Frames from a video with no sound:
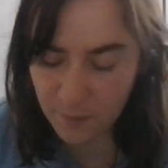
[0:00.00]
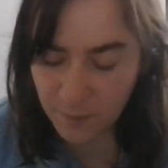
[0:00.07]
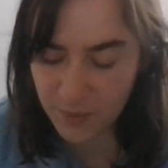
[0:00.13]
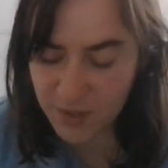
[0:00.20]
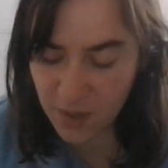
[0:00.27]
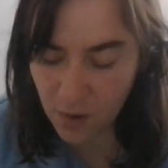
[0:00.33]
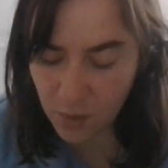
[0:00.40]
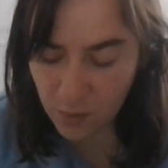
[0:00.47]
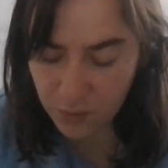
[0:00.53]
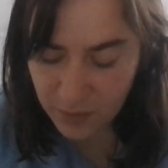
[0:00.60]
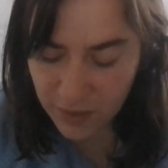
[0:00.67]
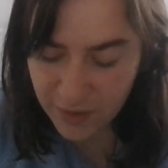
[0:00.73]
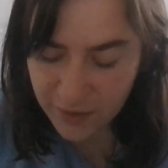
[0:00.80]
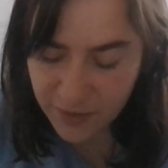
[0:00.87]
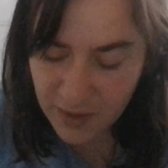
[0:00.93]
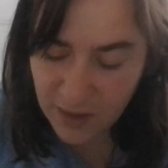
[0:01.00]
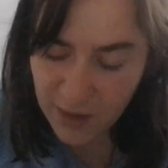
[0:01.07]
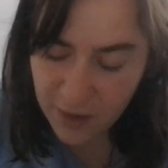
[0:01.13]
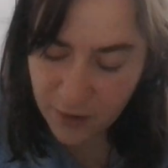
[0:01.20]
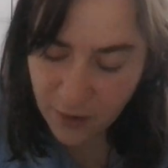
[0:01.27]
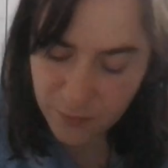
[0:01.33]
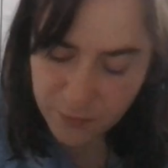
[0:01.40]
but the only thing
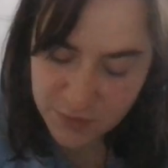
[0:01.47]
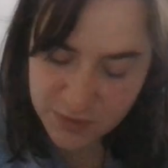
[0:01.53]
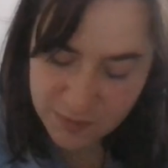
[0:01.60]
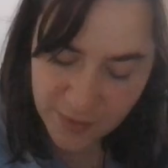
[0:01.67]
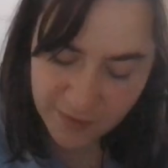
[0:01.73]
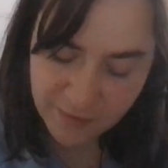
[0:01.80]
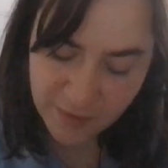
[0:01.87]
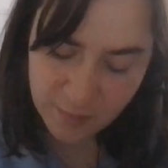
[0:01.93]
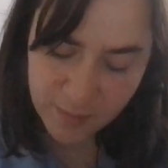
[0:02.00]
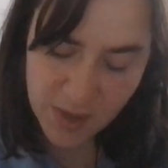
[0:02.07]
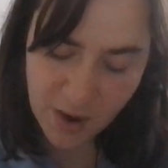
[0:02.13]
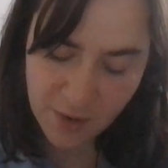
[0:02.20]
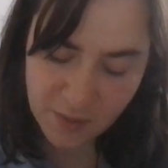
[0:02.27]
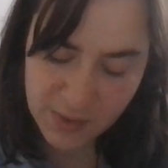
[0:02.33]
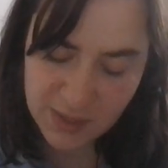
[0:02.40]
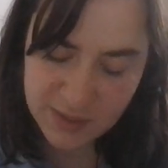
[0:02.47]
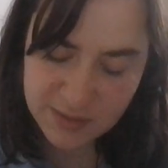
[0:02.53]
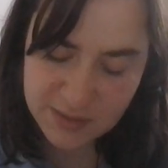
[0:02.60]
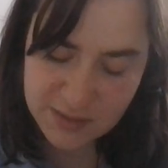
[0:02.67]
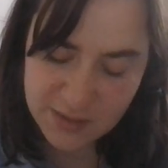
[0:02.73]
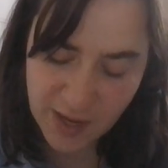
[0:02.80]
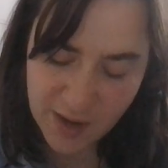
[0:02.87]
I heard was Muffin meowing
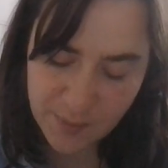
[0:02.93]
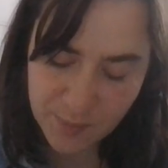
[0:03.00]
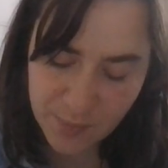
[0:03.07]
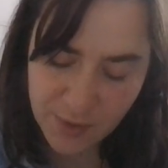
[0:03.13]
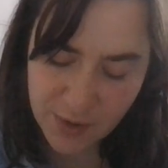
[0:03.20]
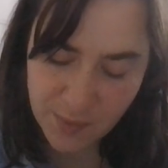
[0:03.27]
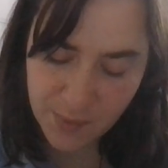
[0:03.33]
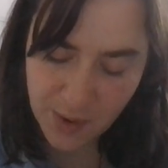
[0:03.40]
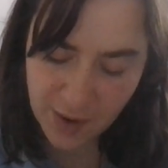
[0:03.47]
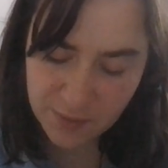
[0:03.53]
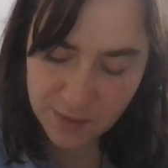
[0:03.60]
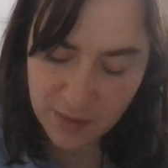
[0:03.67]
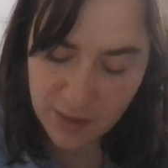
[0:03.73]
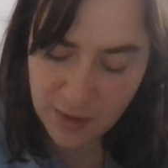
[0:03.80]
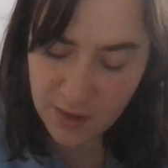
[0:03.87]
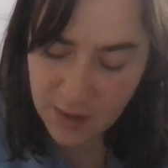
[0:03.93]
and scampering around,